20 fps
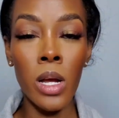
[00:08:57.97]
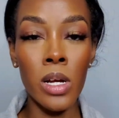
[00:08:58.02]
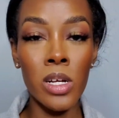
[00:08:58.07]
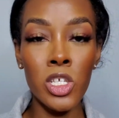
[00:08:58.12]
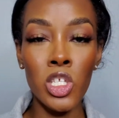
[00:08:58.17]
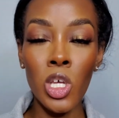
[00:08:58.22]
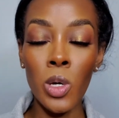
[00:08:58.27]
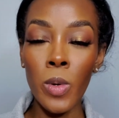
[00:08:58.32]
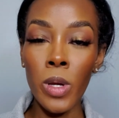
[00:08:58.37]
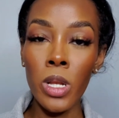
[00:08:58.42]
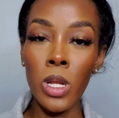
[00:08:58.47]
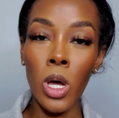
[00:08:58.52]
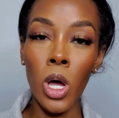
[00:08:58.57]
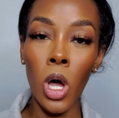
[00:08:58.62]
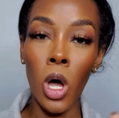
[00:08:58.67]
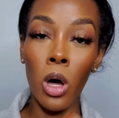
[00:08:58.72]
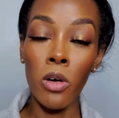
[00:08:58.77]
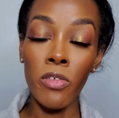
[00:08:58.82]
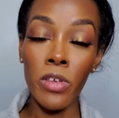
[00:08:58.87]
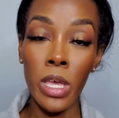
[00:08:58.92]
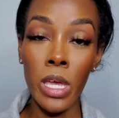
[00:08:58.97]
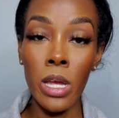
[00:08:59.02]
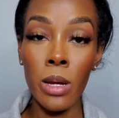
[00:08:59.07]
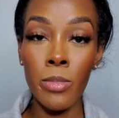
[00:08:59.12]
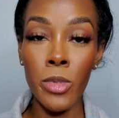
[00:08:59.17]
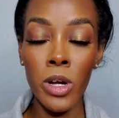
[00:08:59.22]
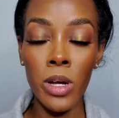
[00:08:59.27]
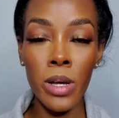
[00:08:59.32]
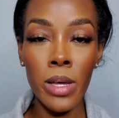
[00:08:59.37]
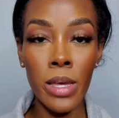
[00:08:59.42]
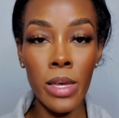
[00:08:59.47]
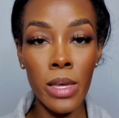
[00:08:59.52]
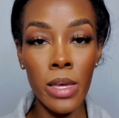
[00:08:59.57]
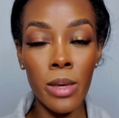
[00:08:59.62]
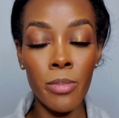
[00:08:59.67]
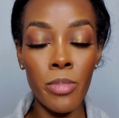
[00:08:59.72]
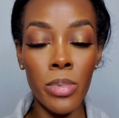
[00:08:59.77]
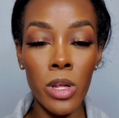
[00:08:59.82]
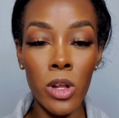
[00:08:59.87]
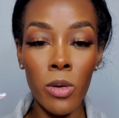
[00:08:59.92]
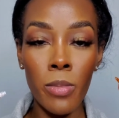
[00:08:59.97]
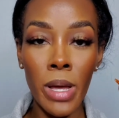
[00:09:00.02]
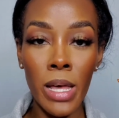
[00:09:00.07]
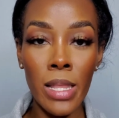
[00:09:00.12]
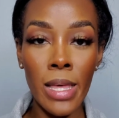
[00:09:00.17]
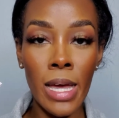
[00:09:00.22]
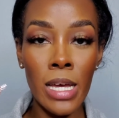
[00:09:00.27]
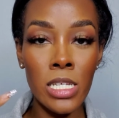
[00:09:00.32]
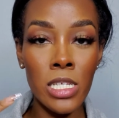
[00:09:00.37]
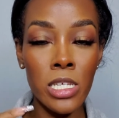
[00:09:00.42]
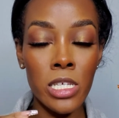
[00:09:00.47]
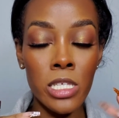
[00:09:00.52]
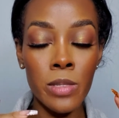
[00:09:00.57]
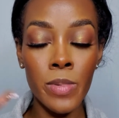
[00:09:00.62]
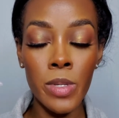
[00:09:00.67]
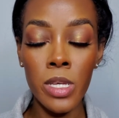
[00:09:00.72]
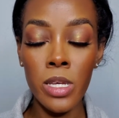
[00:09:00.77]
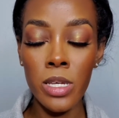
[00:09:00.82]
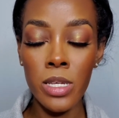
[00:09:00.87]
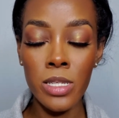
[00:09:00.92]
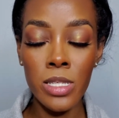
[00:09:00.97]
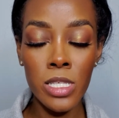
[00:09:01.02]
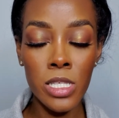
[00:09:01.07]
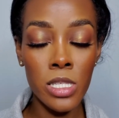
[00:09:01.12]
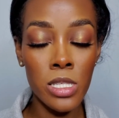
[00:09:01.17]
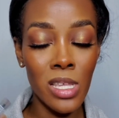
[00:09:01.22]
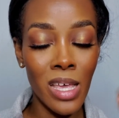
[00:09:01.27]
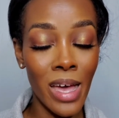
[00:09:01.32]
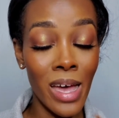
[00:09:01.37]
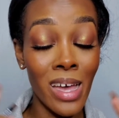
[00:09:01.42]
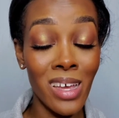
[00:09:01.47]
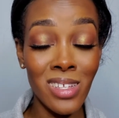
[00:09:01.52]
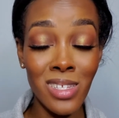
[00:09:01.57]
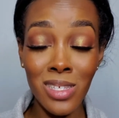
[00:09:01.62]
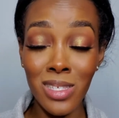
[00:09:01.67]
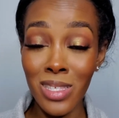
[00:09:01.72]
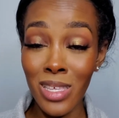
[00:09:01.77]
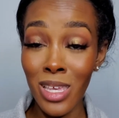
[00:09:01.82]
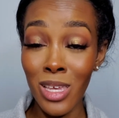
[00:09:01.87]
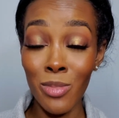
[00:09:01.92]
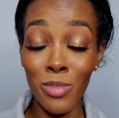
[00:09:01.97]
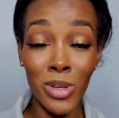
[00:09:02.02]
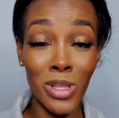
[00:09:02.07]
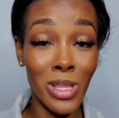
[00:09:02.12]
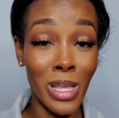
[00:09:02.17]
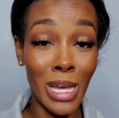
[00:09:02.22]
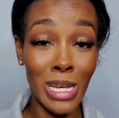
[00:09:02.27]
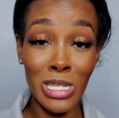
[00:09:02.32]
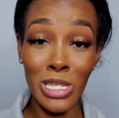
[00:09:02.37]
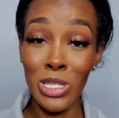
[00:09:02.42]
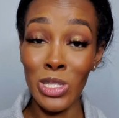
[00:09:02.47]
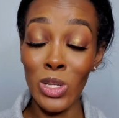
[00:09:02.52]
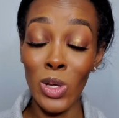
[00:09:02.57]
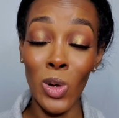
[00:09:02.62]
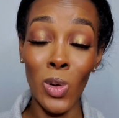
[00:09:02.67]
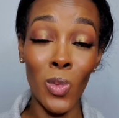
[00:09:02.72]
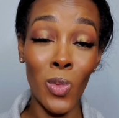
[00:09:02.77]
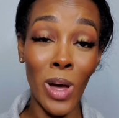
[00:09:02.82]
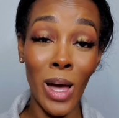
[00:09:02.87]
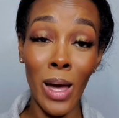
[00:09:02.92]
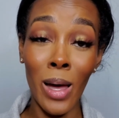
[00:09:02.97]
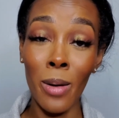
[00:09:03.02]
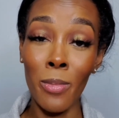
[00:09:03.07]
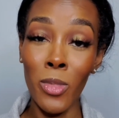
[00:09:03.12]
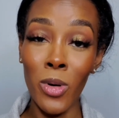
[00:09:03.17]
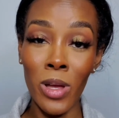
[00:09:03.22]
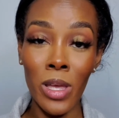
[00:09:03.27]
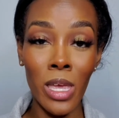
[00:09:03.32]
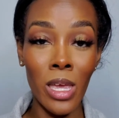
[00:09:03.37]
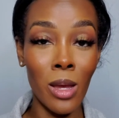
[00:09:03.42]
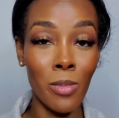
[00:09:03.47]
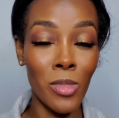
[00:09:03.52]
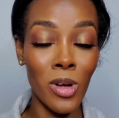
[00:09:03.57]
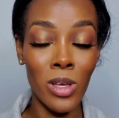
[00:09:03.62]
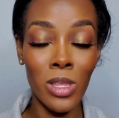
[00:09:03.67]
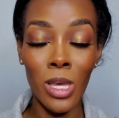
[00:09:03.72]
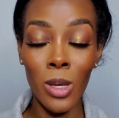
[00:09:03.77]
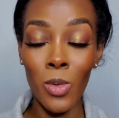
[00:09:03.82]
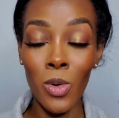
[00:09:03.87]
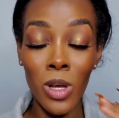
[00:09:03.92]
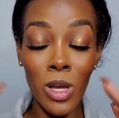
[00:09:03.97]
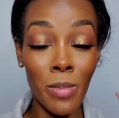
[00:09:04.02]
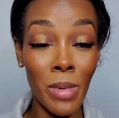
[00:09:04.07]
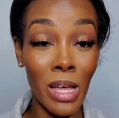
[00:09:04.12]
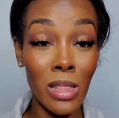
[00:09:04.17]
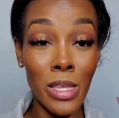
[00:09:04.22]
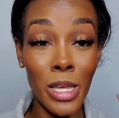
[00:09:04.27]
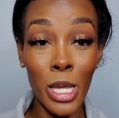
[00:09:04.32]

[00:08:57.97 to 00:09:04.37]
right, so I went off camera and put on my lashes because I just can't put lashes on while I'm on camera. They will come out looking